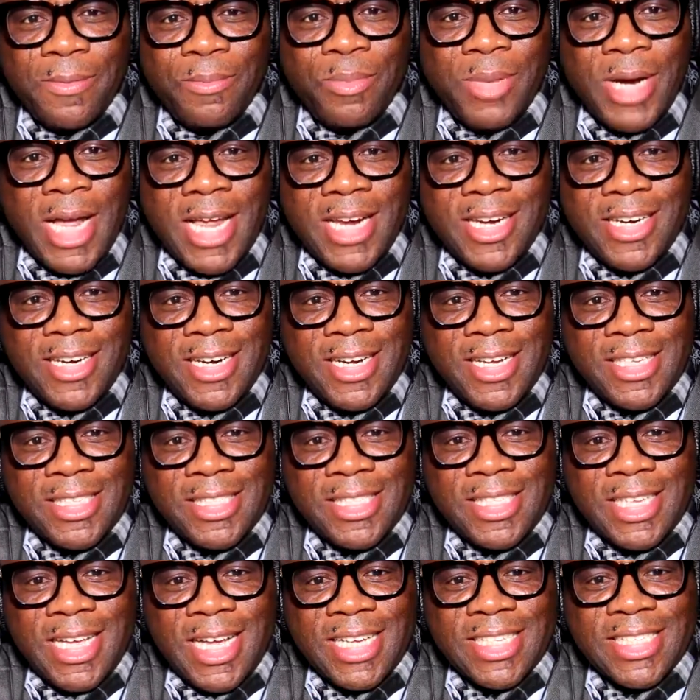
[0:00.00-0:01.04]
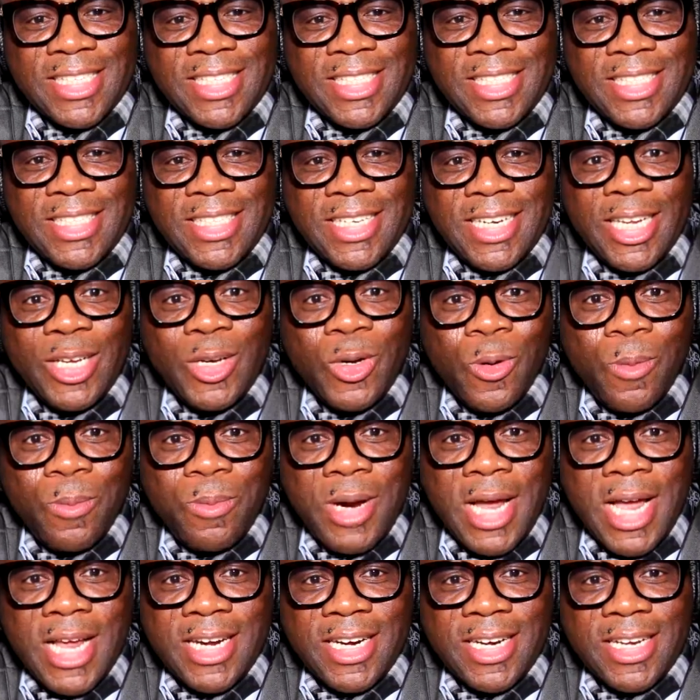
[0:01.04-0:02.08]
Blindness, as in legal
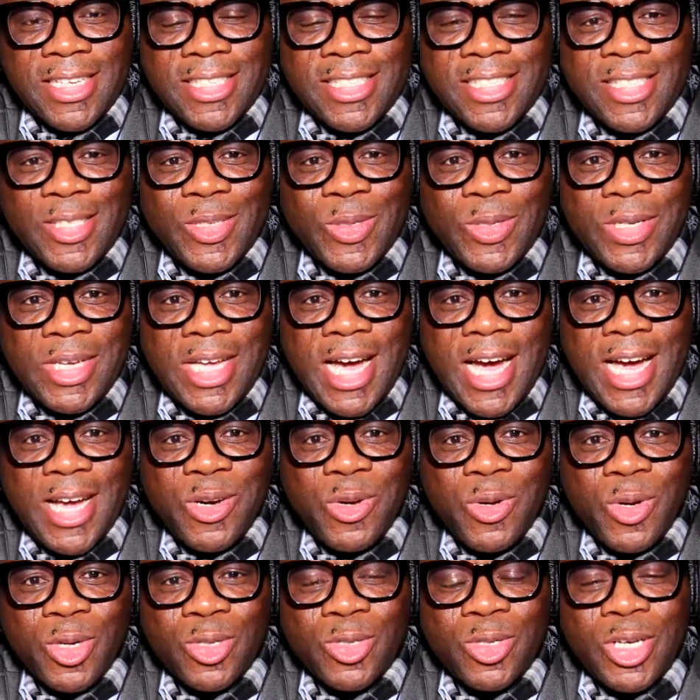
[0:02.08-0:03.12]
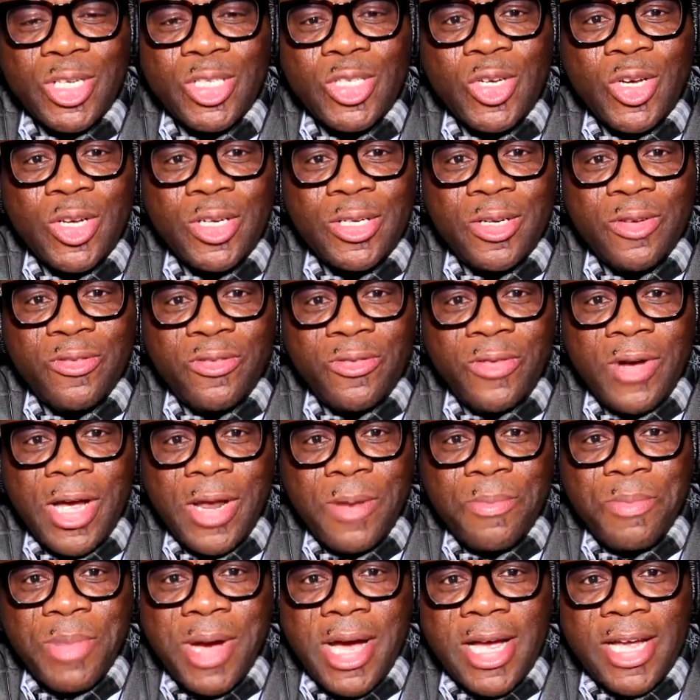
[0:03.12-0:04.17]
blindness to the eye doctor, is not
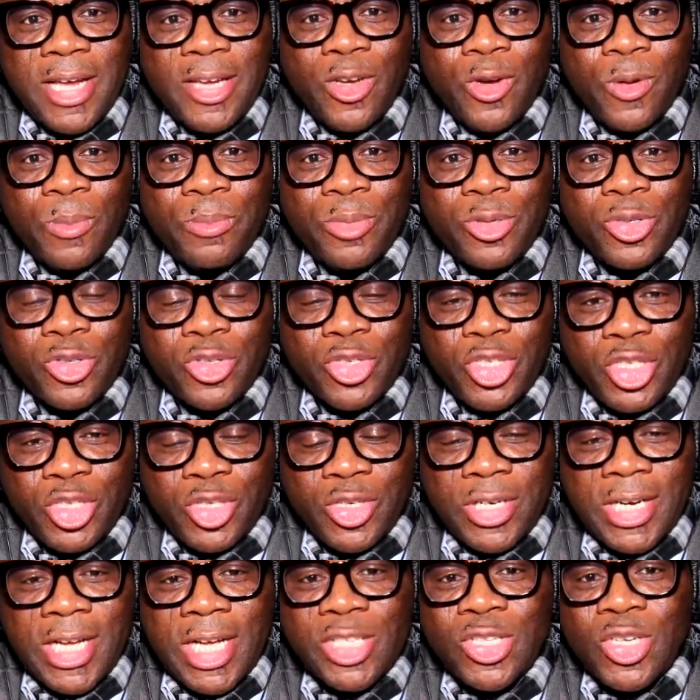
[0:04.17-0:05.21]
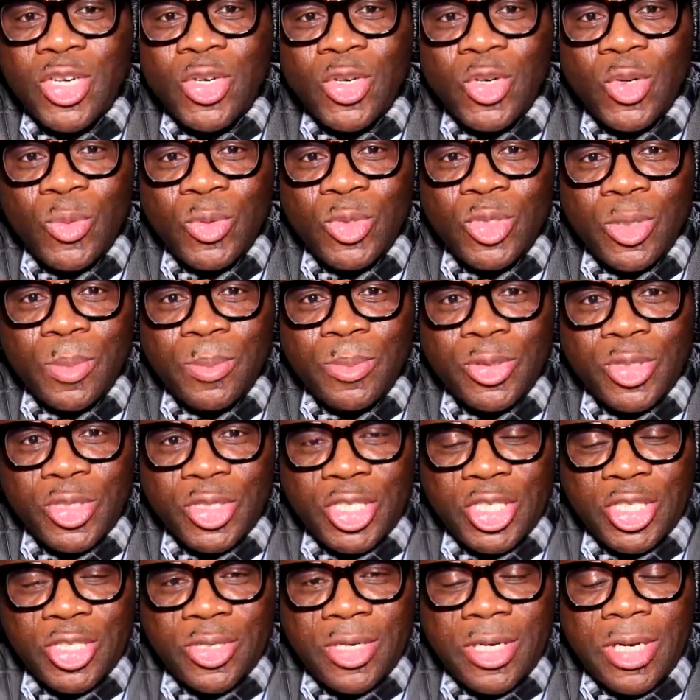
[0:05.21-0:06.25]
defined by your prescription. It has nothing to do with your
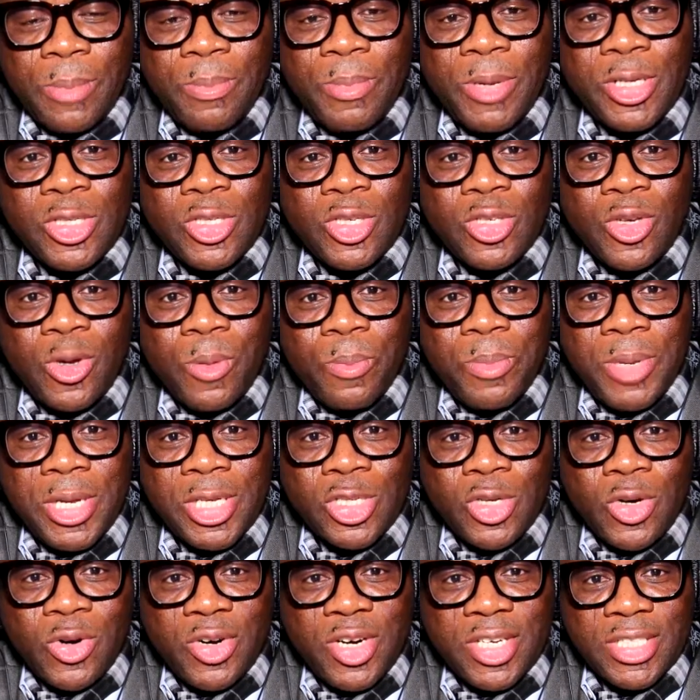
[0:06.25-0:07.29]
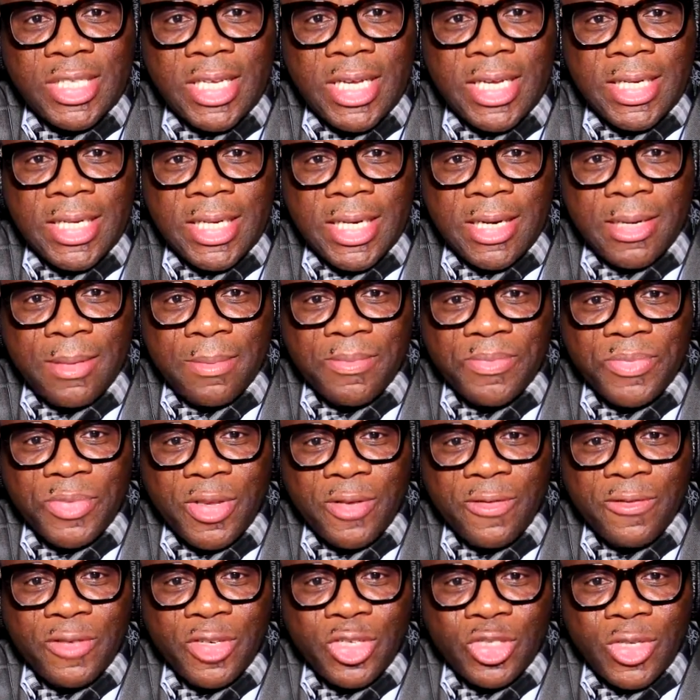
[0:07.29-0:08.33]
prescription. It depends on your best corrected um,
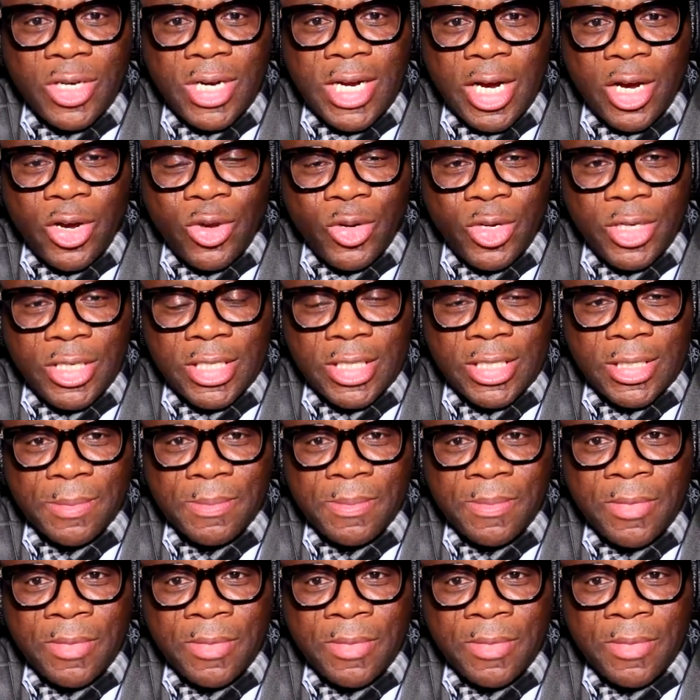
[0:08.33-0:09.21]
visual acuity